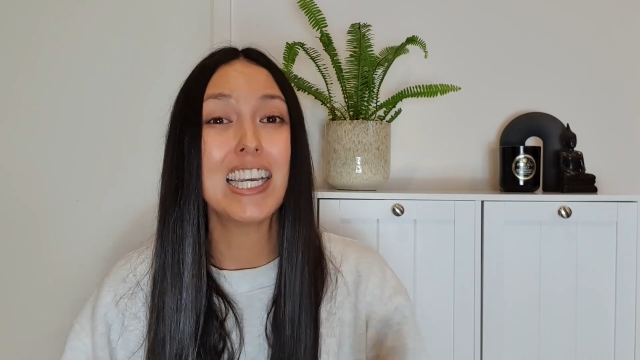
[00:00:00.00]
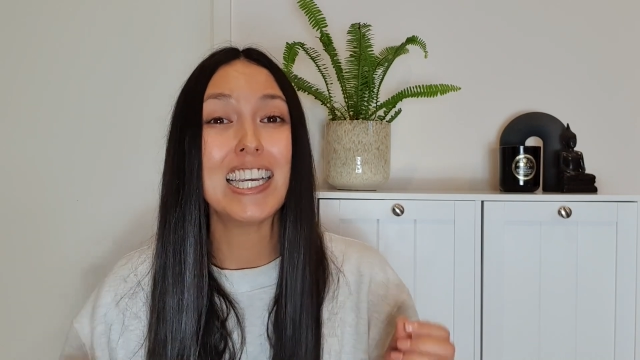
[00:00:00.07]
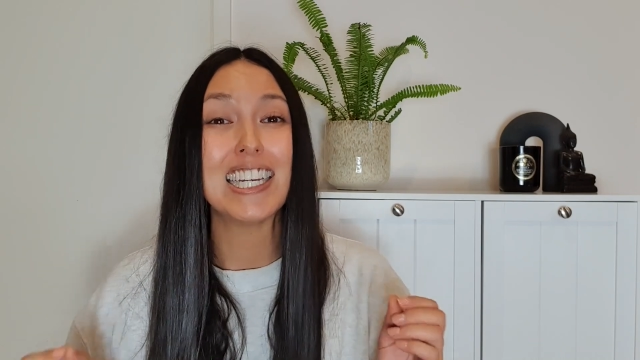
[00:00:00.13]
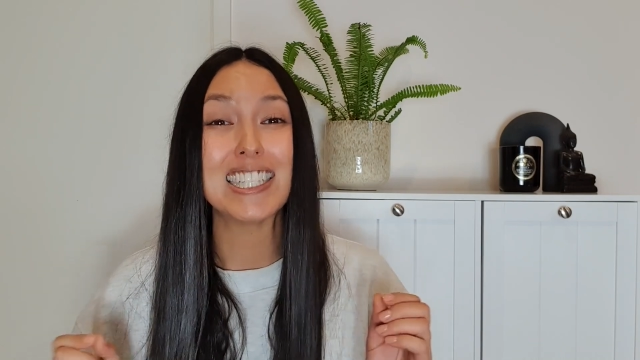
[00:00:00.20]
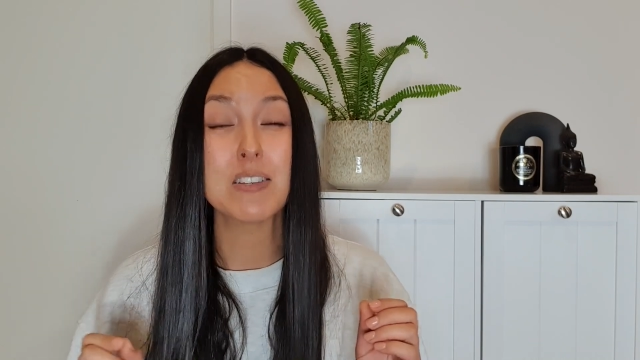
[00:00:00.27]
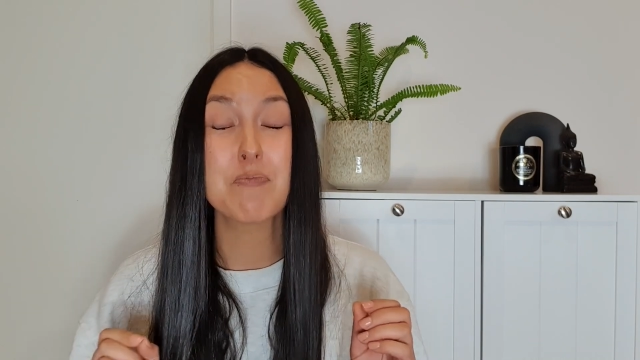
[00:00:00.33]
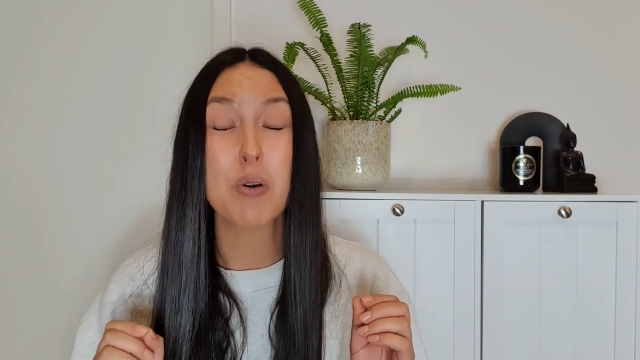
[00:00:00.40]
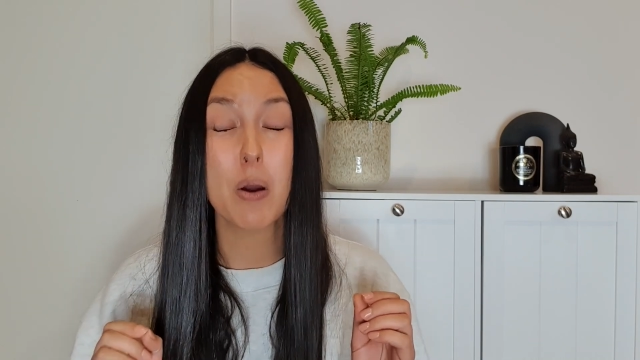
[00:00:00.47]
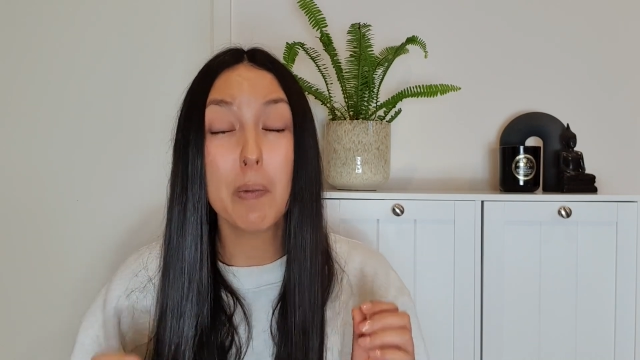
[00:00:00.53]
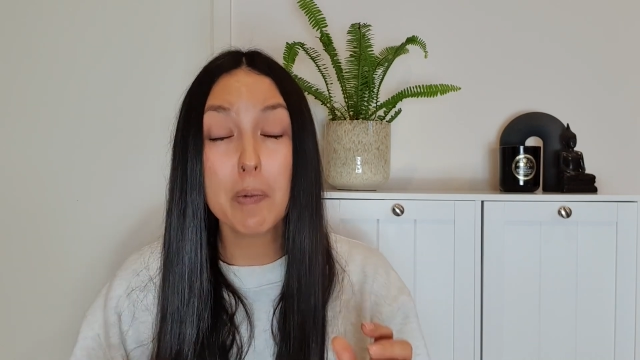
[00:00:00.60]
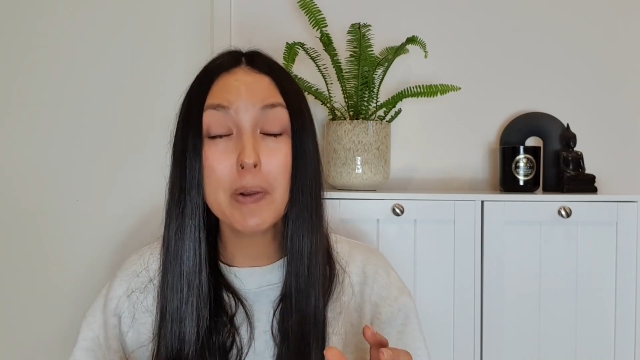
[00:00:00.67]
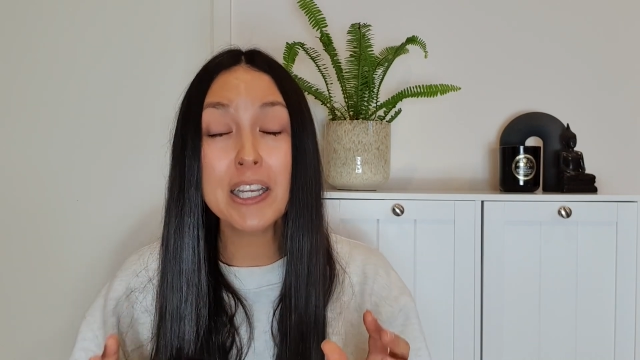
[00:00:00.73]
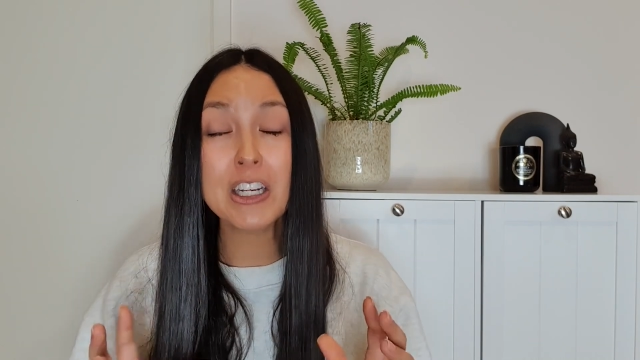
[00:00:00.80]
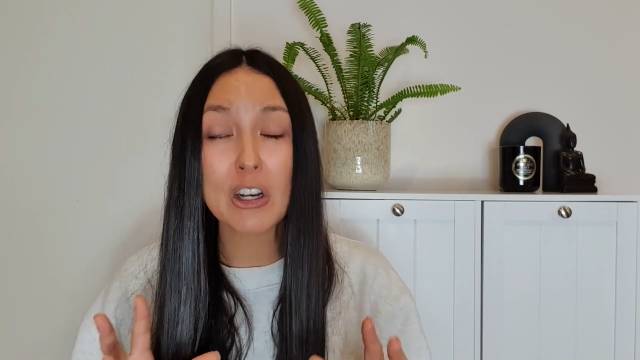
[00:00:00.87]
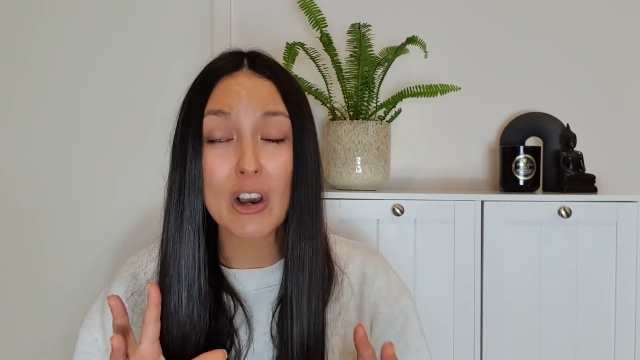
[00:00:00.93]
It's
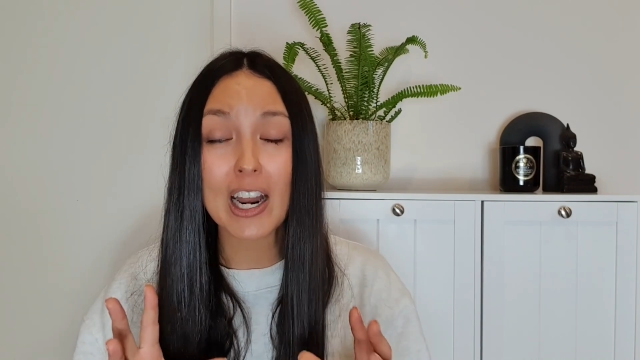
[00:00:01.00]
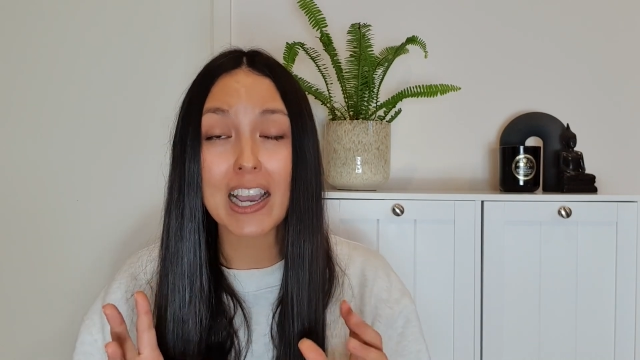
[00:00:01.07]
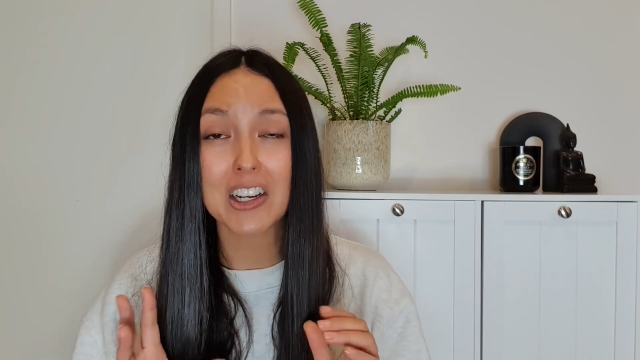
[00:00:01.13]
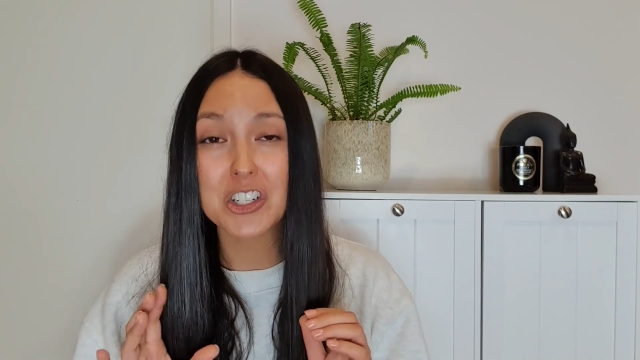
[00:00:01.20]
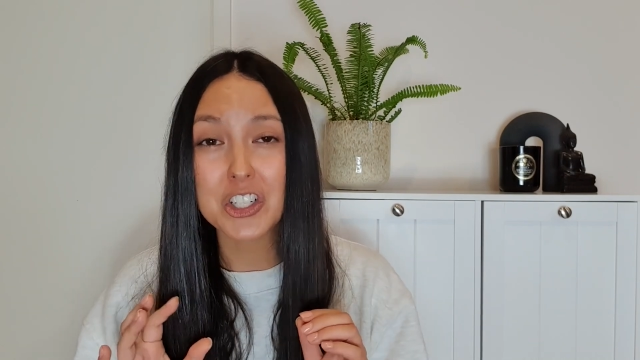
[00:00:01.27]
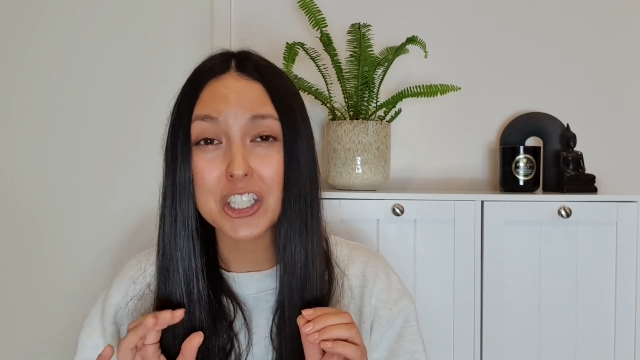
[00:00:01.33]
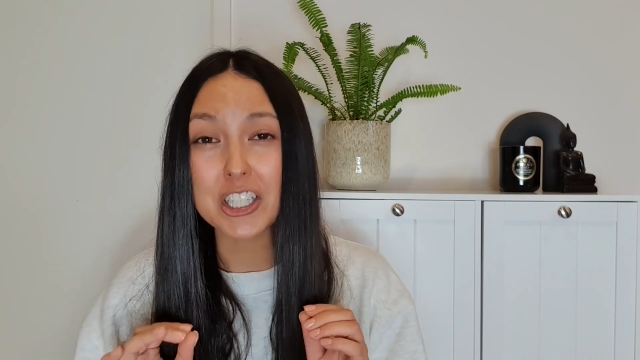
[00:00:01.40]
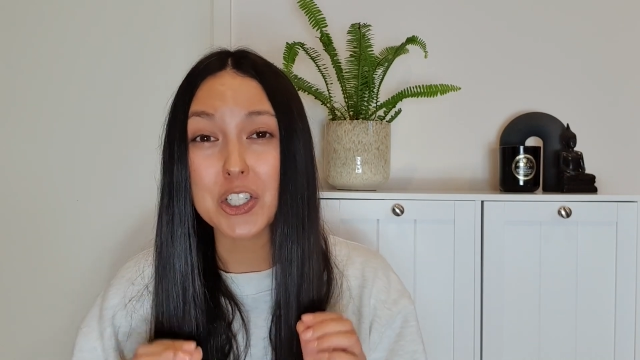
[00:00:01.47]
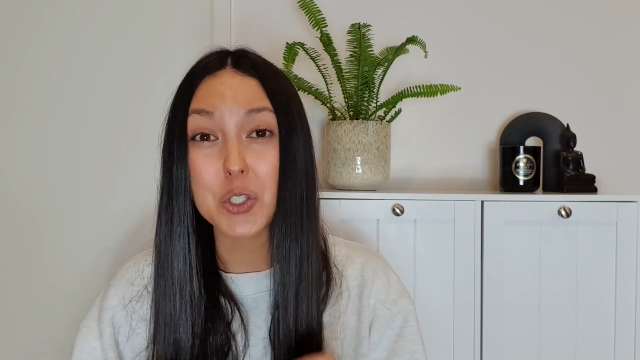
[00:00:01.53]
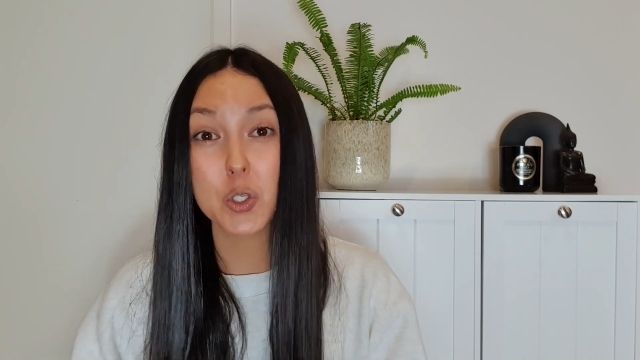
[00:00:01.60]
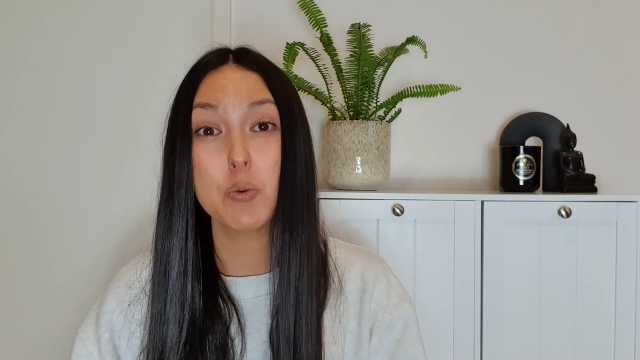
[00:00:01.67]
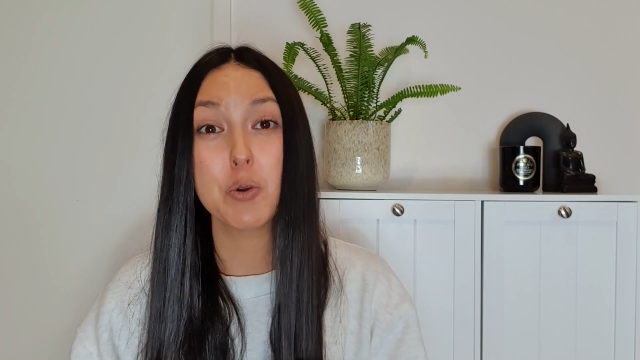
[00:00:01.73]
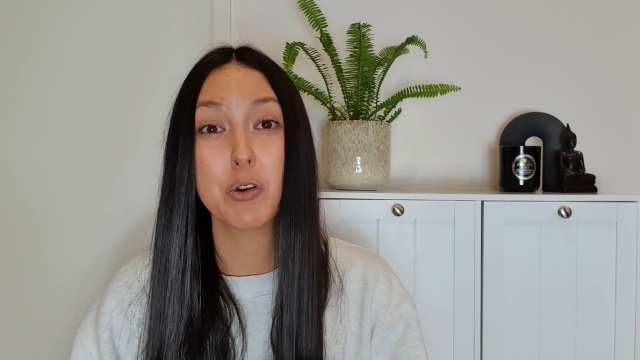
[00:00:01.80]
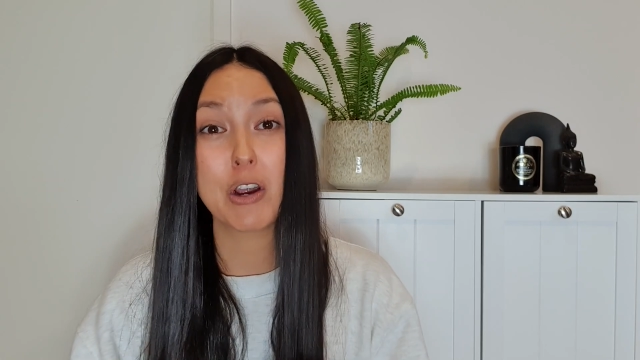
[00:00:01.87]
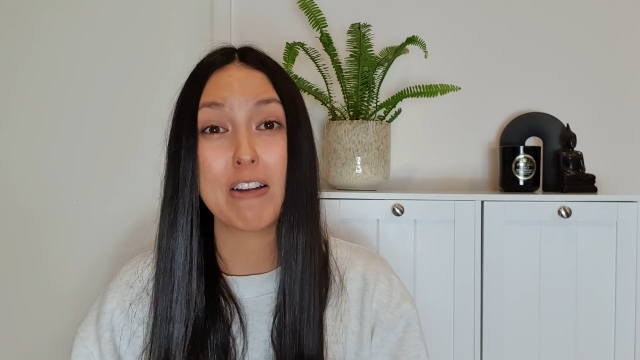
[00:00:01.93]
probably not actually
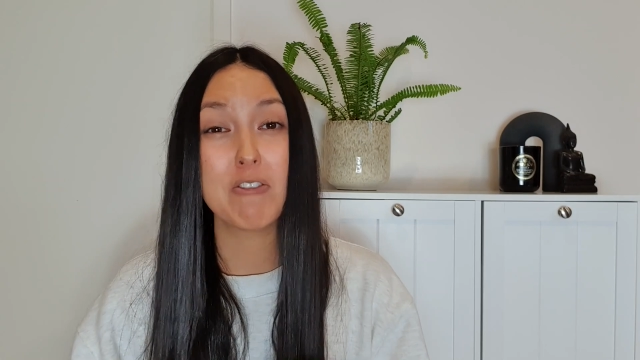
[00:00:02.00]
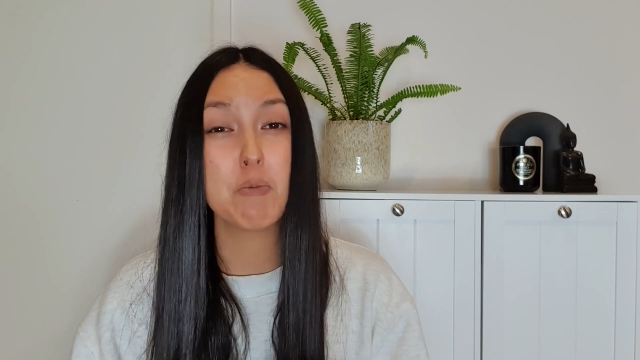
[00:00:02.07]
super great